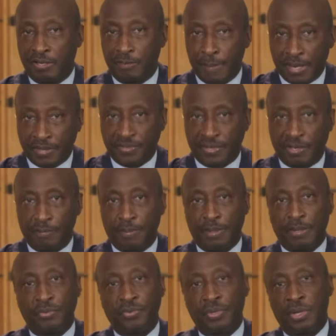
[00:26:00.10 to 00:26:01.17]
domestic
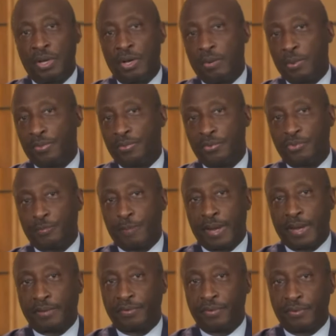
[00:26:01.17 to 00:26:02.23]
abuse, with
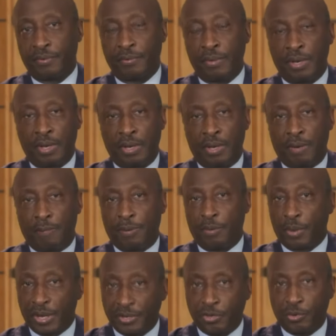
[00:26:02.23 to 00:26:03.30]
respect to
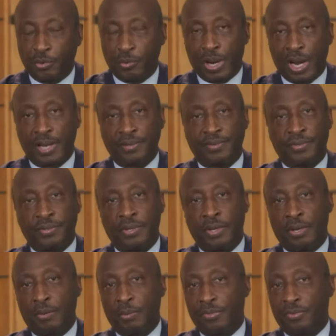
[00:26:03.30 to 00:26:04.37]
parental rights,
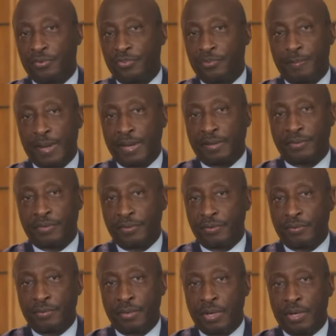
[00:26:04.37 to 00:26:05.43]
with respect
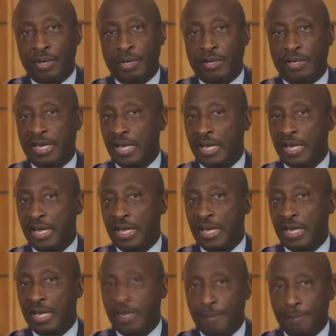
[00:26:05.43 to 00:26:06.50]
to getting
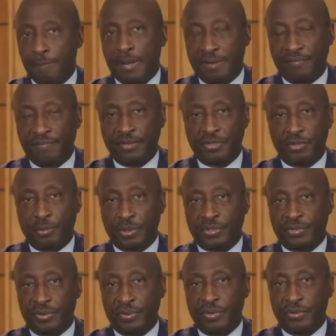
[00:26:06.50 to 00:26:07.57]
government benefits to
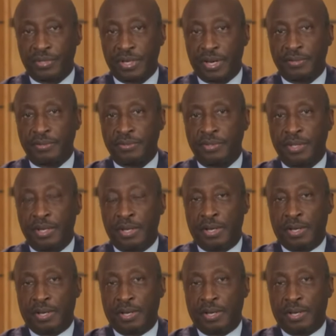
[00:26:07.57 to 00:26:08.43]
which they're entitled.